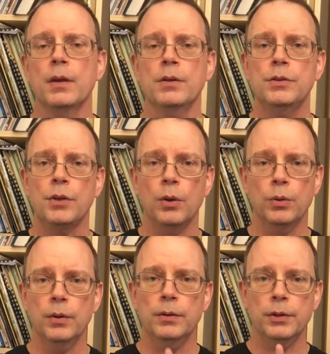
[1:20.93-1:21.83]

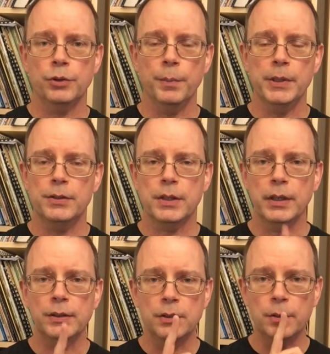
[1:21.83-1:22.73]
So the trumpet is
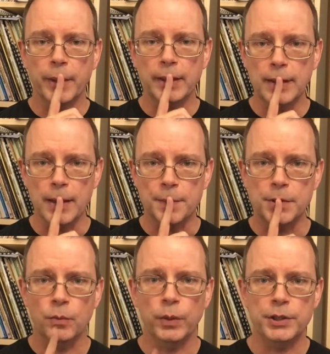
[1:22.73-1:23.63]
connected to my
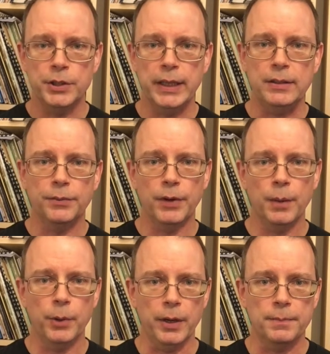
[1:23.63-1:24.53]
lips, which need to
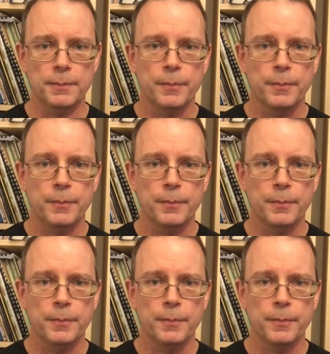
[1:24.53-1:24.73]
vibrate.